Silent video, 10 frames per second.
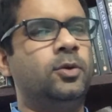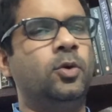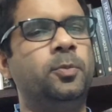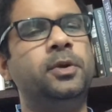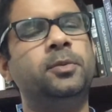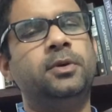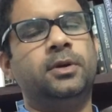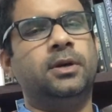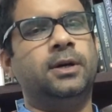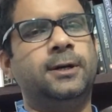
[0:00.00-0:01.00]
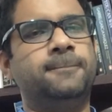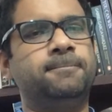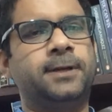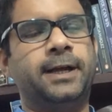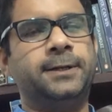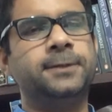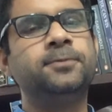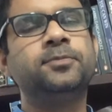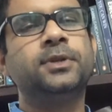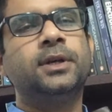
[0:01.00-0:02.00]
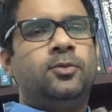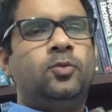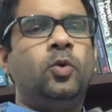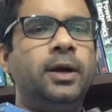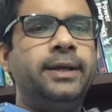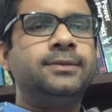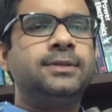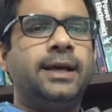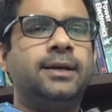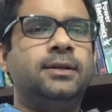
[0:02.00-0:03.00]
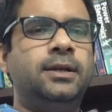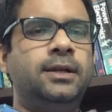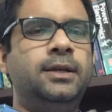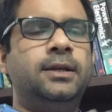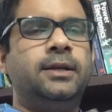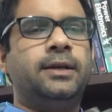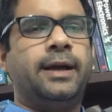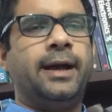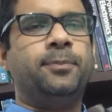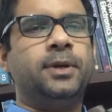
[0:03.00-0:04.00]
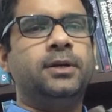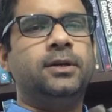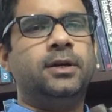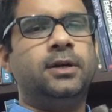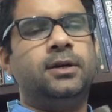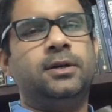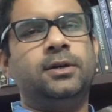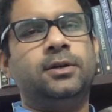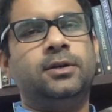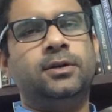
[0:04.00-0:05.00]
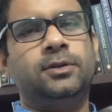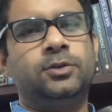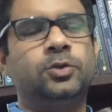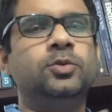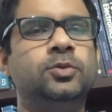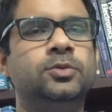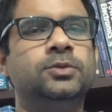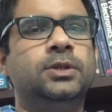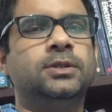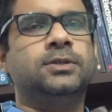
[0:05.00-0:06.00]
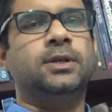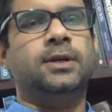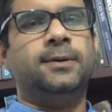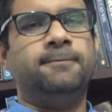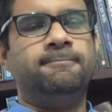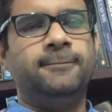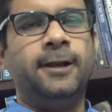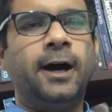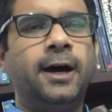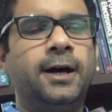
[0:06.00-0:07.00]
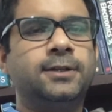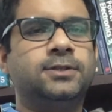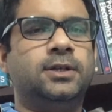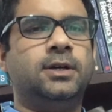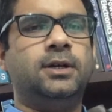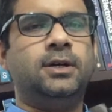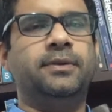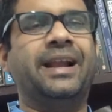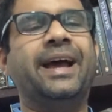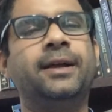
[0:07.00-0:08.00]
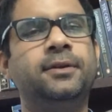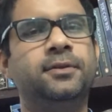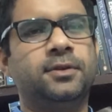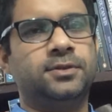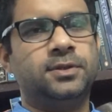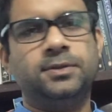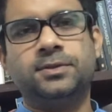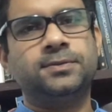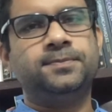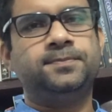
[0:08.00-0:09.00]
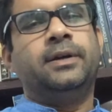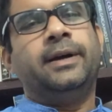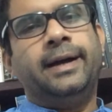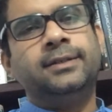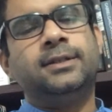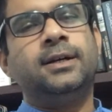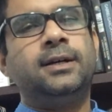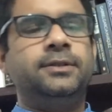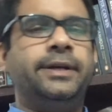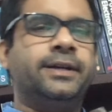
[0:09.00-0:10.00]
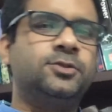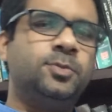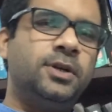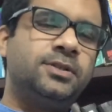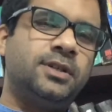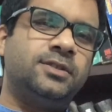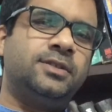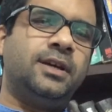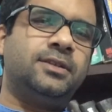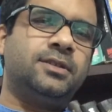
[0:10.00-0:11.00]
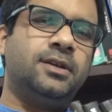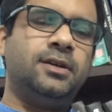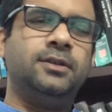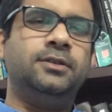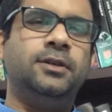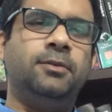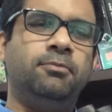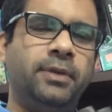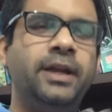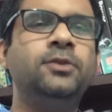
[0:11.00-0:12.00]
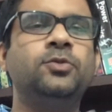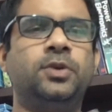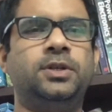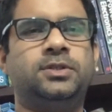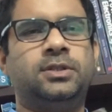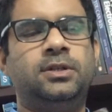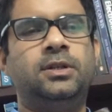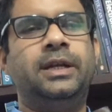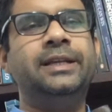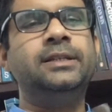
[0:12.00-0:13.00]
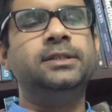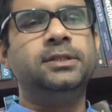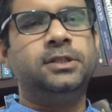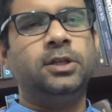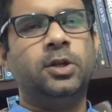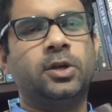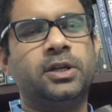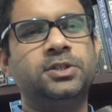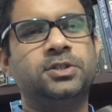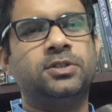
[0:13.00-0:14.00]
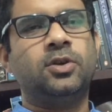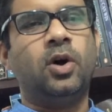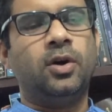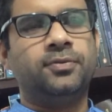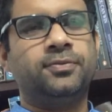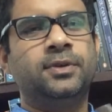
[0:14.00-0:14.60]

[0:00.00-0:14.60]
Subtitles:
Group B cadre. What exactly happened to this large drag in results? And the expert says that the main reason in deterioration of